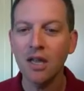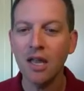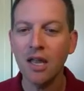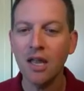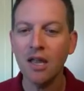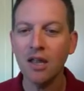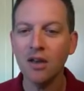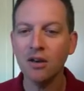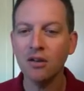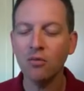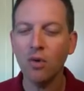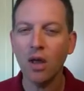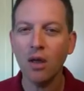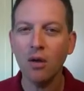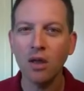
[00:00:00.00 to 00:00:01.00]
and
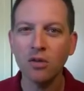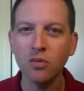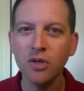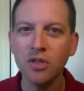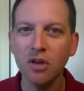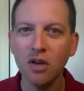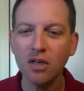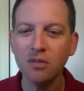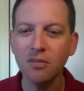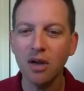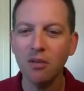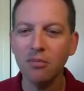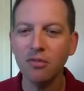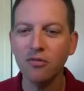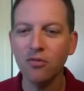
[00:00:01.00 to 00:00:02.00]
as we talked
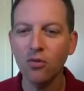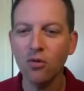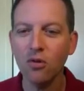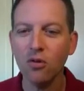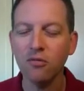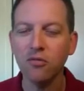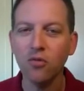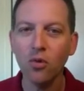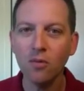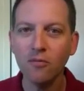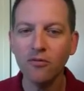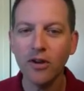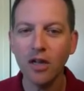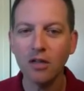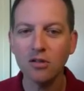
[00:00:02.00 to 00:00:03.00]
about before,
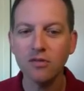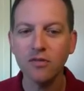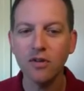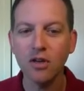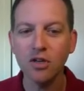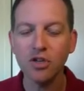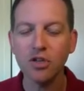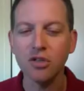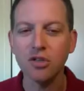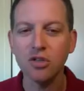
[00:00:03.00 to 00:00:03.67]
form follows function.